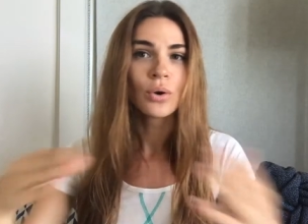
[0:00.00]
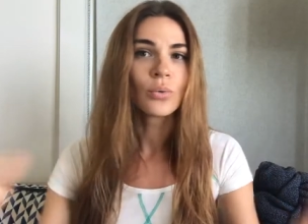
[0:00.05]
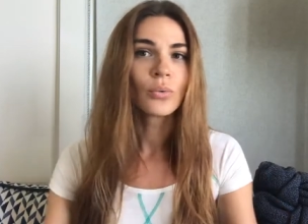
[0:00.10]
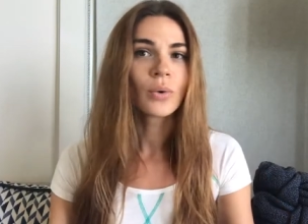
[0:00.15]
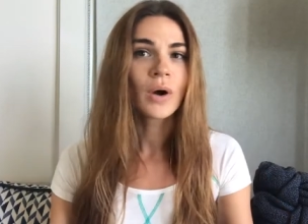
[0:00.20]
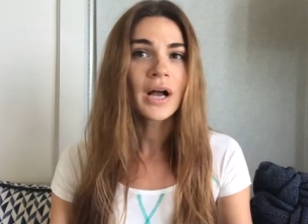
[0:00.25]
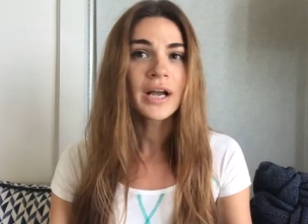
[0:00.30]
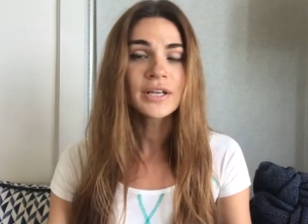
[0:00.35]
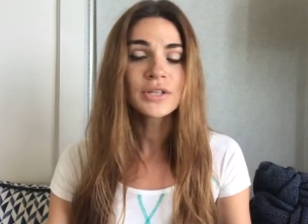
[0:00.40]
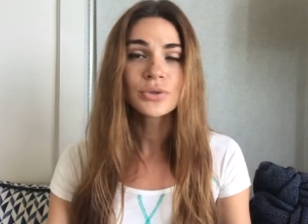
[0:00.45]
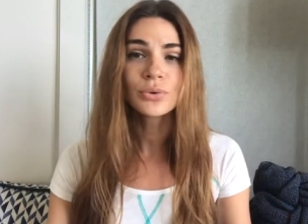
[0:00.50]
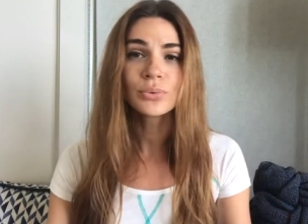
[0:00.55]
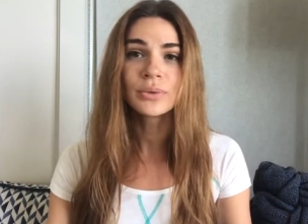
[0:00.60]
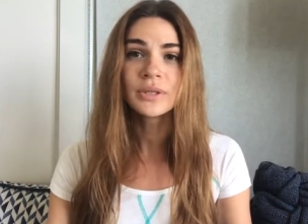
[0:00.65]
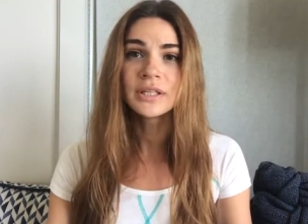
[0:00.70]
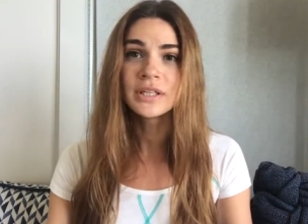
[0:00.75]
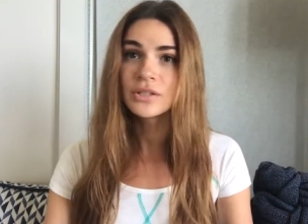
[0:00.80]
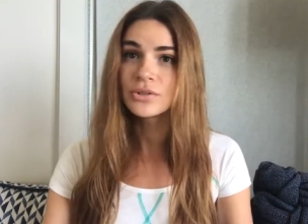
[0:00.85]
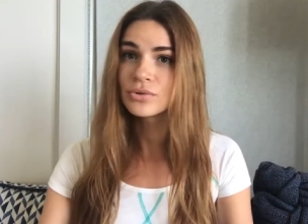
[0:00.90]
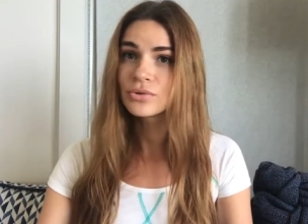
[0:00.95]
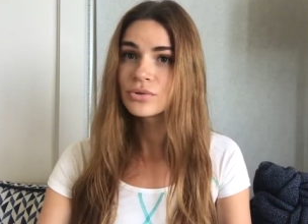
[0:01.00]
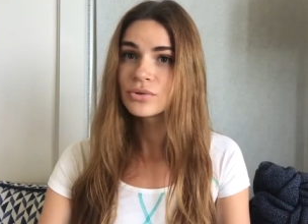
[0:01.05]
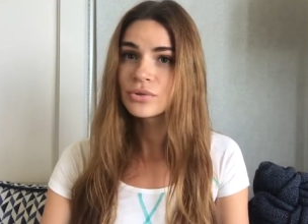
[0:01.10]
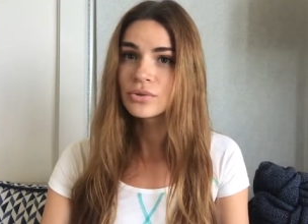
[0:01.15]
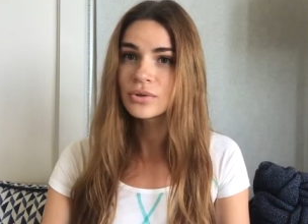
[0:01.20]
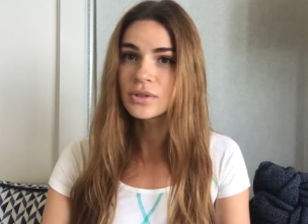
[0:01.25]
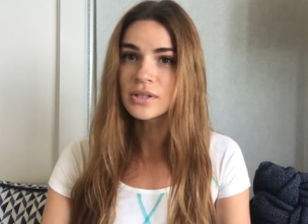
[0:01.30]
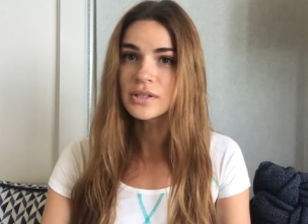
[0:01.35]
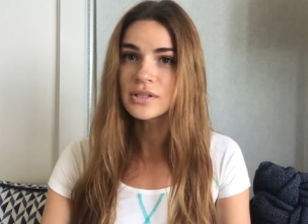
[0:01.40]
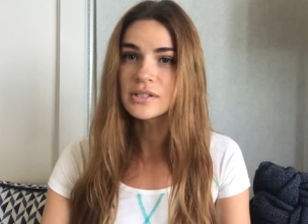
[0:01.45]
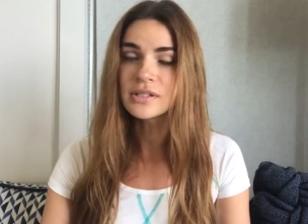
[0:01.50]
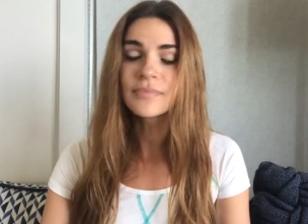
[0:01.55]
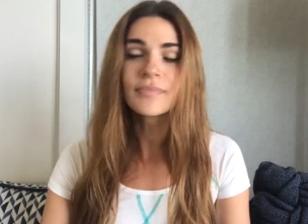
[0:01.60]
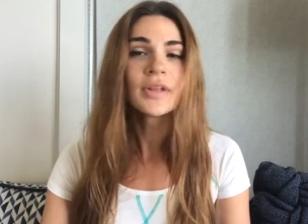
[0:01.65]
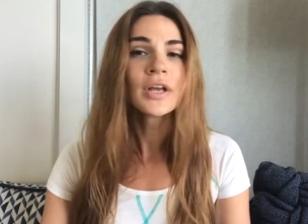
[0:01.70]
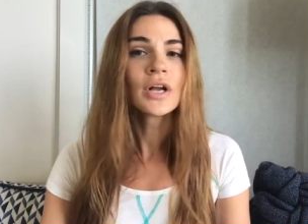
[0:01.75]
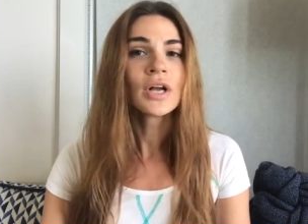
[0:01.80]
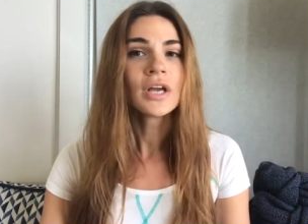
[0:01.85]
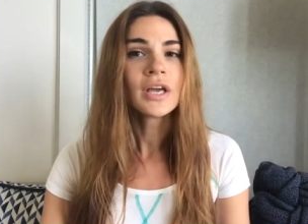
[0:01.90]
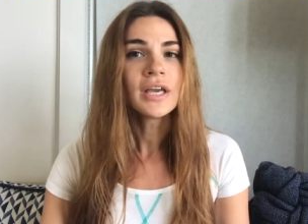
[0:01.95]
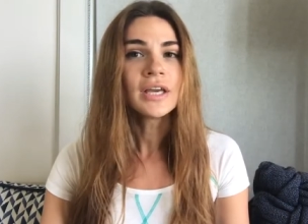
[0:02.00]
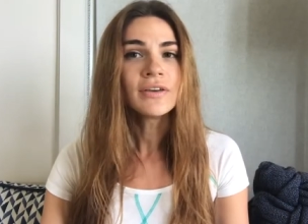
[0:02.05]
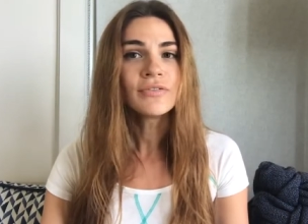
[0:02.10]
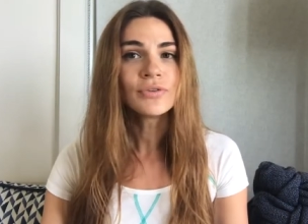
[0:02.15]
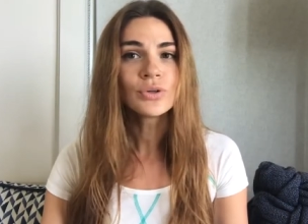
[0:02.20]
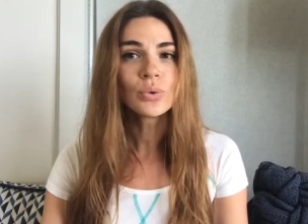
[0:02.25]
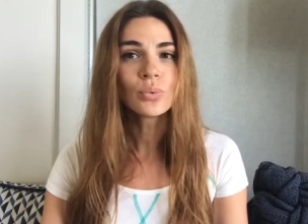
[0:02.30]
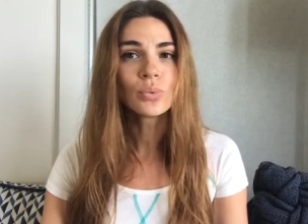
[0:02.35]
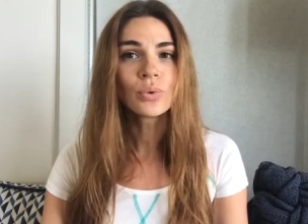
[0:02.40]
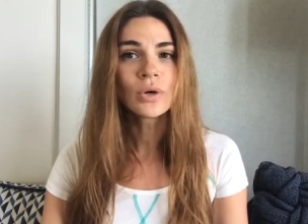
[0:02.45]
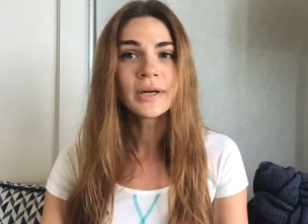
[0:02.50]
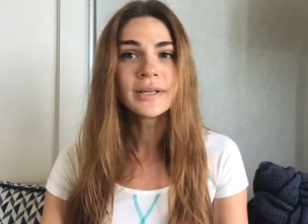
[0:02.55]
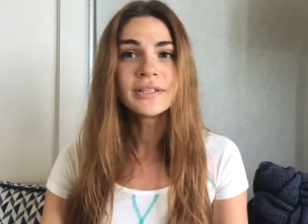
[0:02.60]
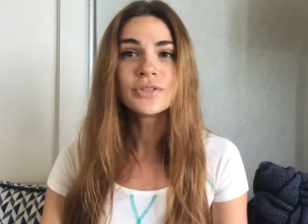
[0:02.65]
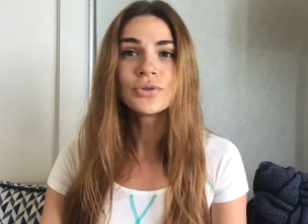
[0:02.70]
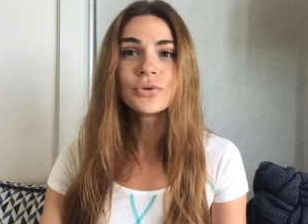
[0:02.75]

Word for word: Why do we need to do this? If you want